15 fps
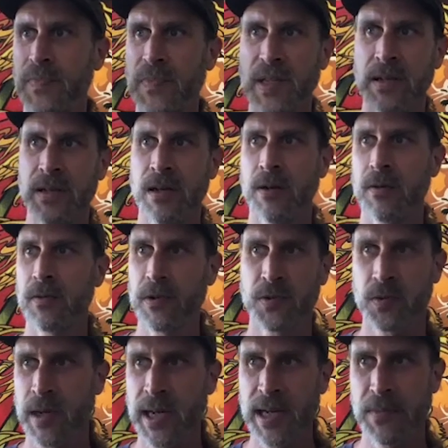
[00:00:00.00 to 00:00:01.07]
you know, there's
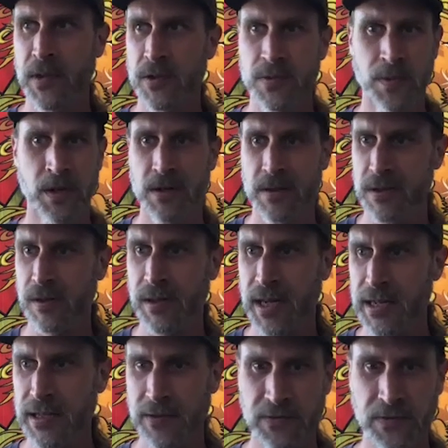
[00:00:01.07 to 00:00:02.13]
rape, there's murders, all
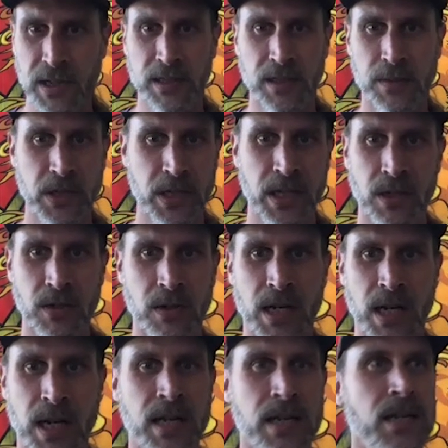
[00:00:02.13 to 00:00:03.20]
kinds of fucked up shit going
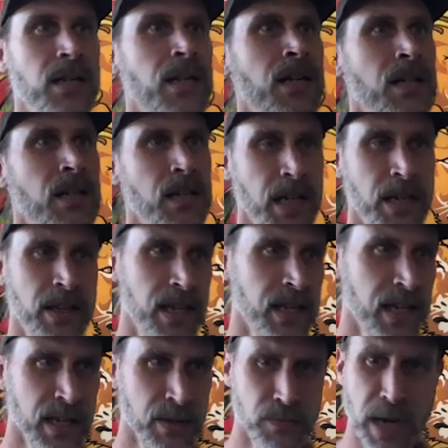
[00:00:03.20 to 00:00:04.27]
on. And then
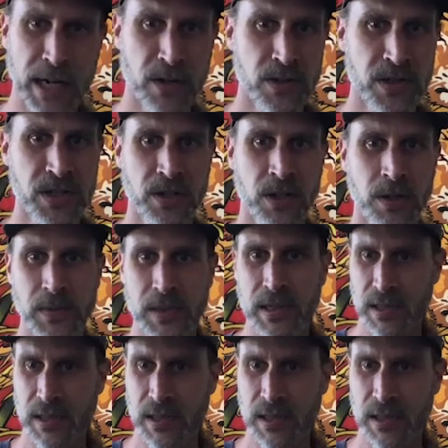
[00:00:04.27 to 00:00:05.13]
getting microscoped